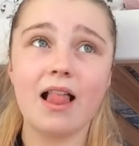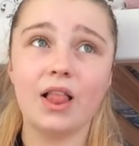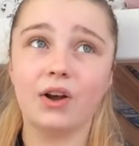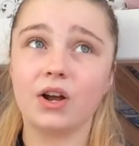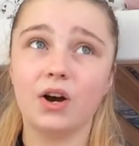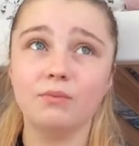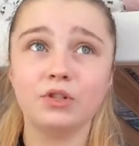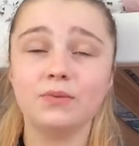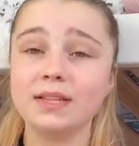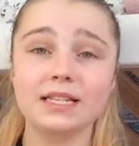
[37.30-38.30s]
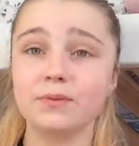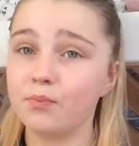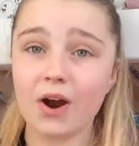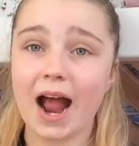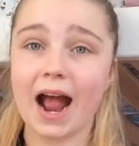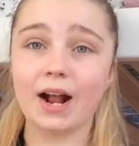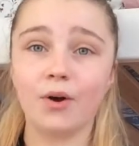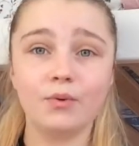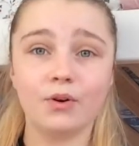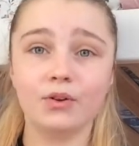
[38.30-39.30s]
this to brag.
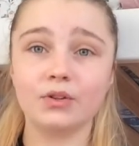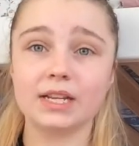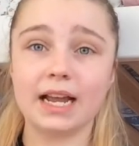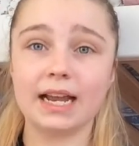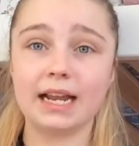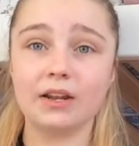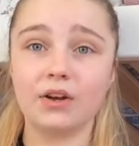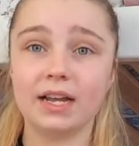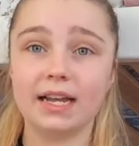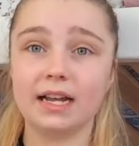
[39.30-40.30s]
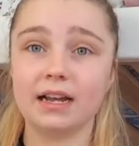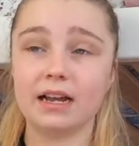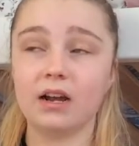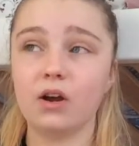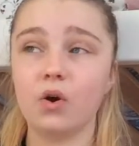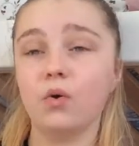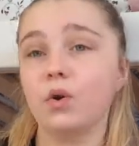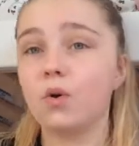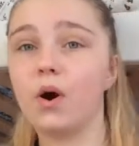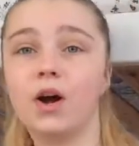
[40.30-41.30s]
I'm not saying like, oh
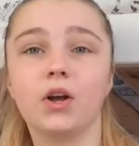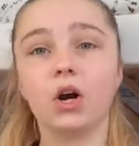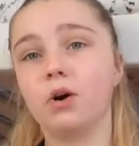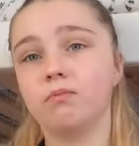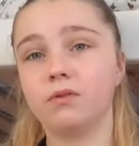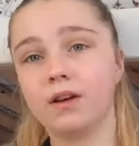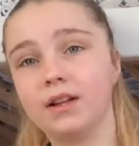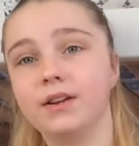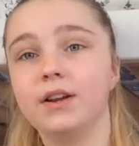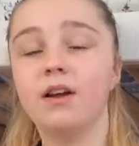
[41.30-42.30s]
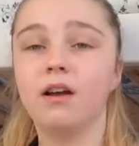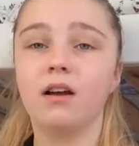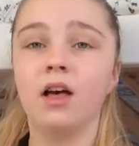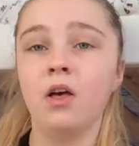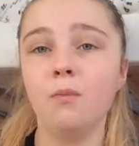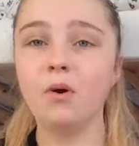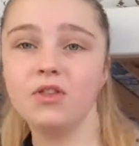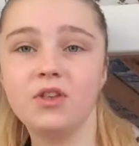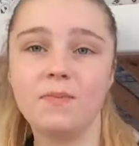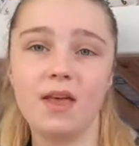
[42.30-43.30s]
look what I got and oh,
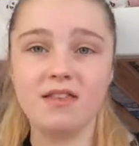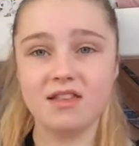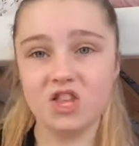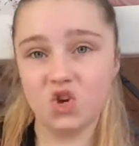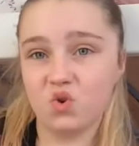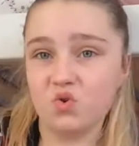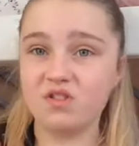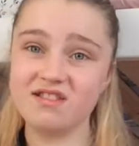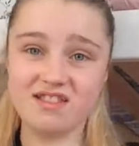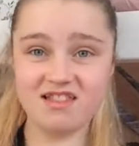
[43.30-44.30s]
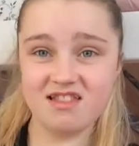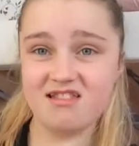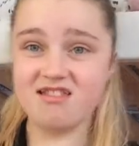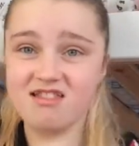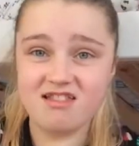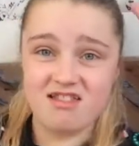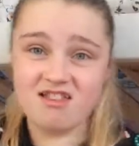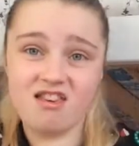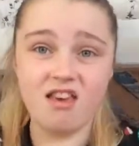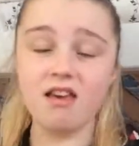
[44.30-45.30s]
this is better than
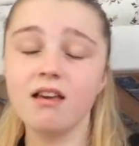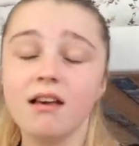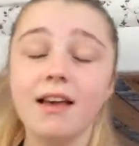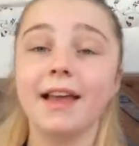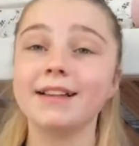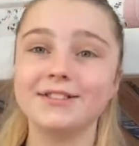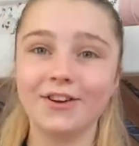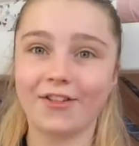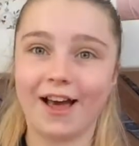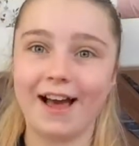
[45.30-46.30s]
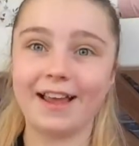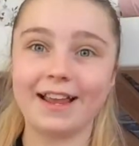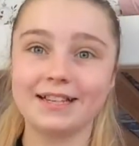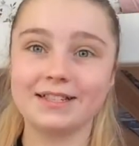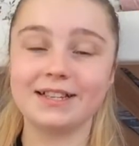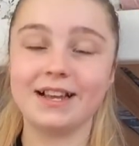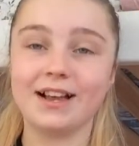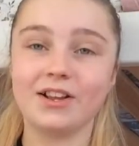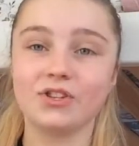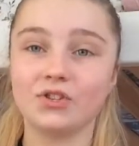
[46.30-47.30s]
yours. It's not that. It's
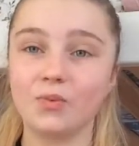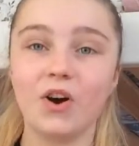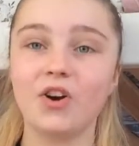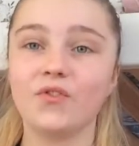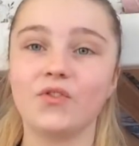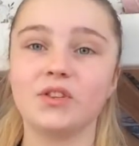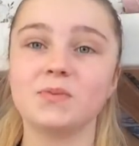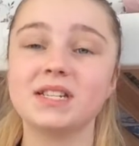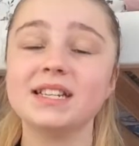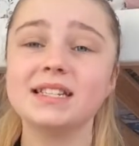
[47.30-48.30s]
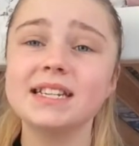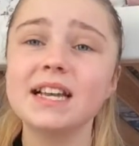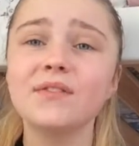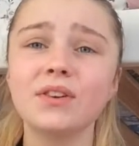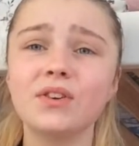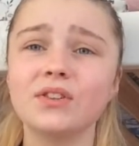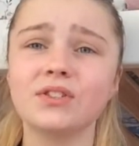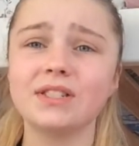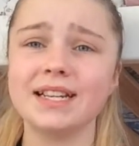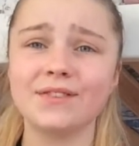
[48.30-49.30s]
just what I got for Christmas, and it's to give you
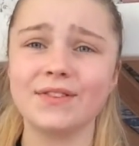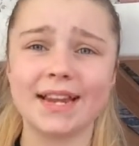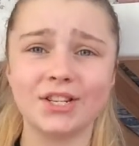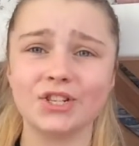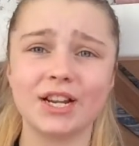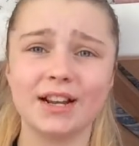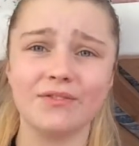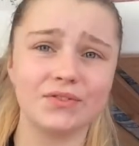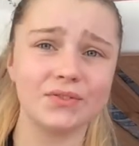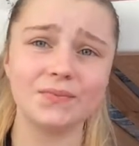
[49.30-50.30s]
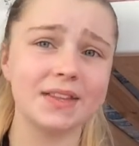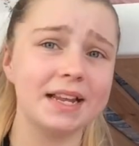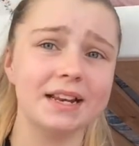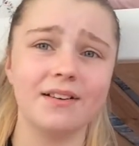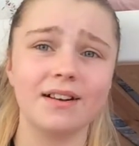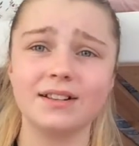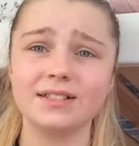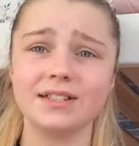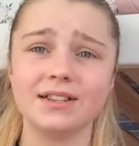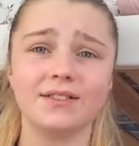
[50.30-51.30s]
guys ideas for next year or something, like I
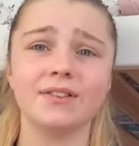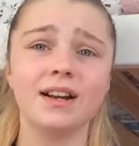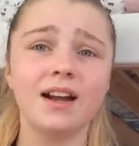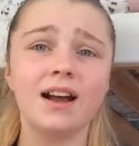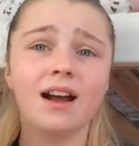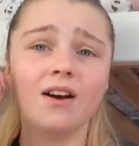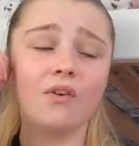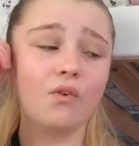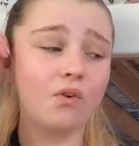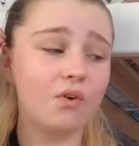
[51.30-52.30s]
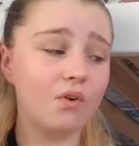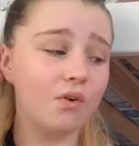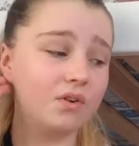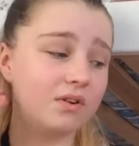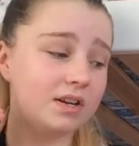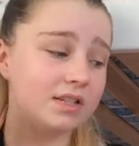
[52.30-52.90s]
don't know.